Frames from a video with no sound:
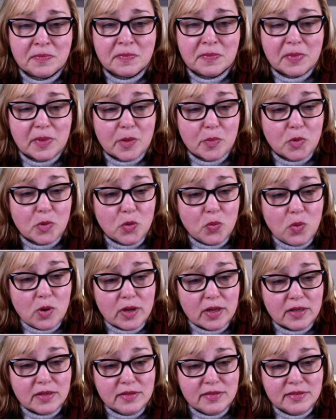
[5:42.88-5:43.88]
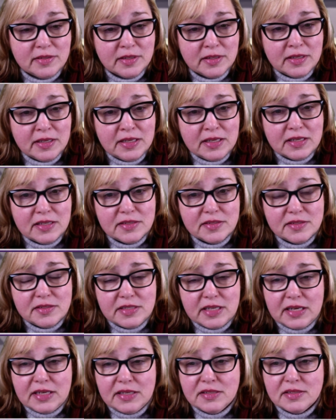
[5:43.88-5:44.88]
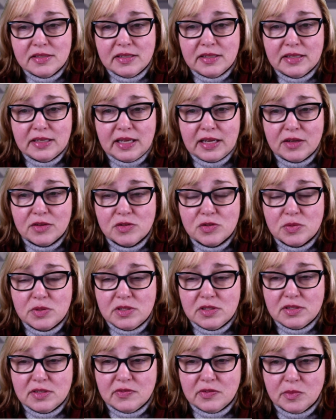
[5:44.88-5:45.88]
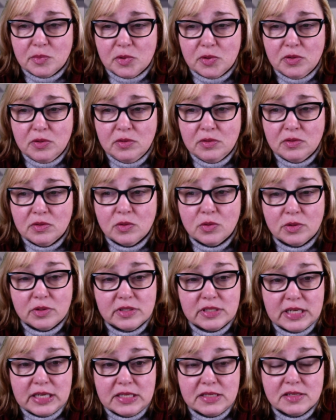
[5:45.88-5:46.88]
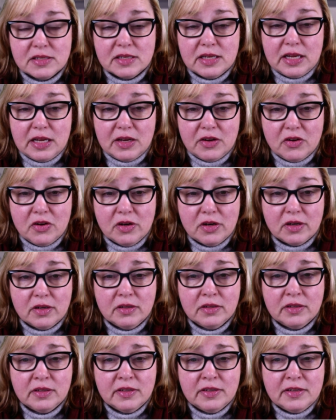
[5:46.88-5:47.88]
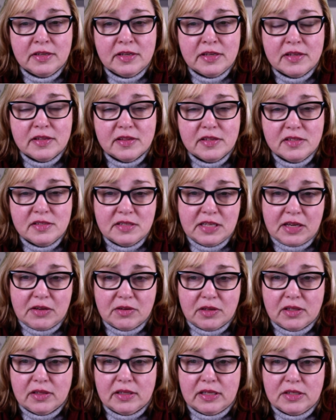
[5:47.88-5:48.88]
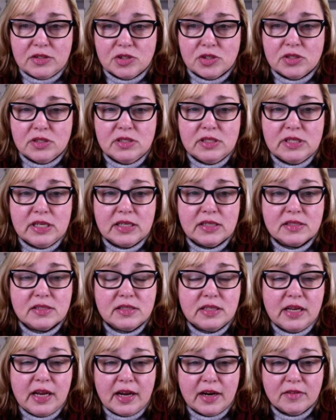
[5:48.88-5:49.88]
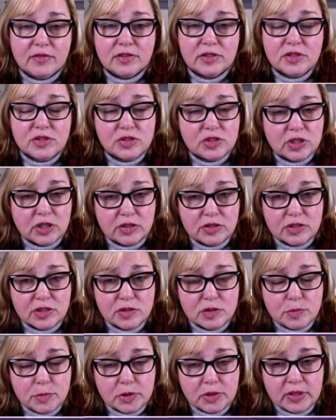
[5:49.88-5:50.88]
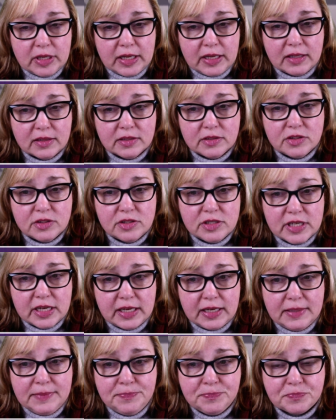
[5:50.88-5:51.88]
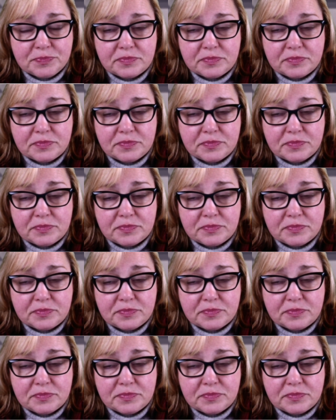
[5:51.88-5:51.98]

Number 1 is days in accounts receivable, or days in AR. This calculation takes the average charges per calendar day